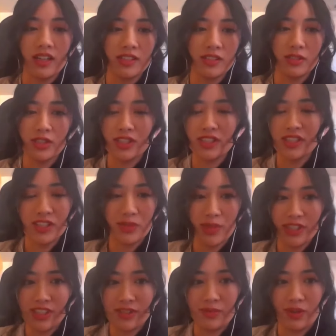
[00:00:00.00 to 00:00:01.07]
So just as you
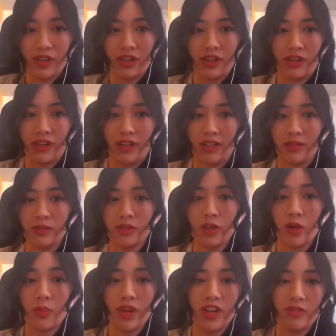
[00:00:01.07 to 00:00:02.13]
mentioned, brother,
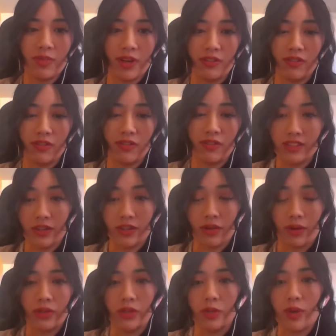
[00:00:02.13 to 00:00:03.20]
so many of my friends are
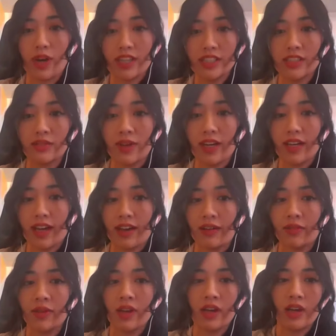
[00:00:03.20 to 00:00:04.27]
going through depression right
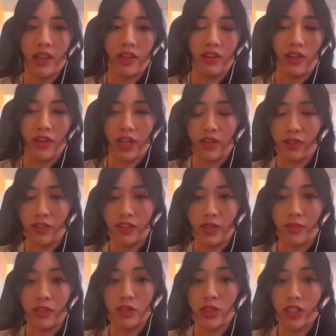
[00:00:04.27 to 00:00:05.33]
now. They're longing for
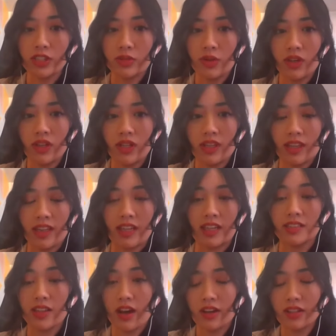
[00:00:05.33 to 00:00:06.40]
someone trustworthy that they
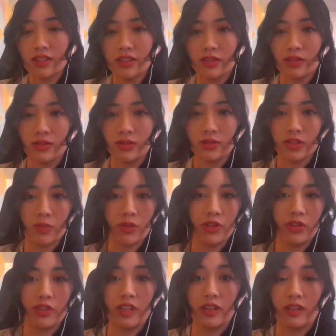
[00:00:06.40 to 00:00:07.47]
can talk to,
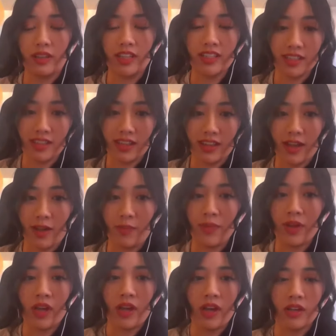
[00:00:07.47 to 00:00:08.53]
someone who can listen to
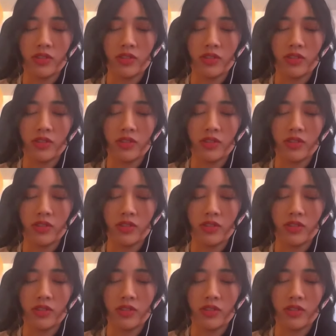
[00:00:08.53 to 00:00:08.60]
them.